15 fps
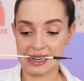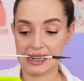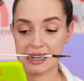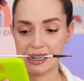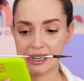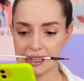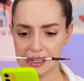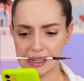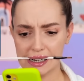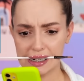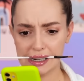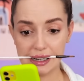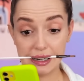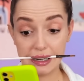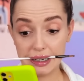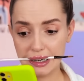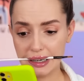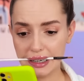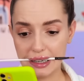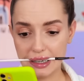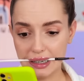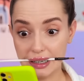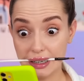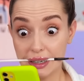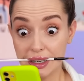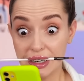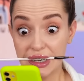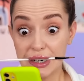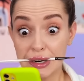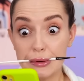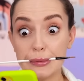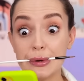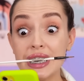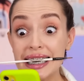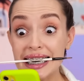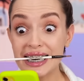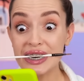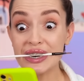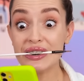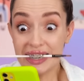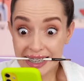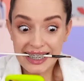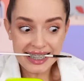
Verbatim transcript: Oh! A rainbow party? Get out of town! That's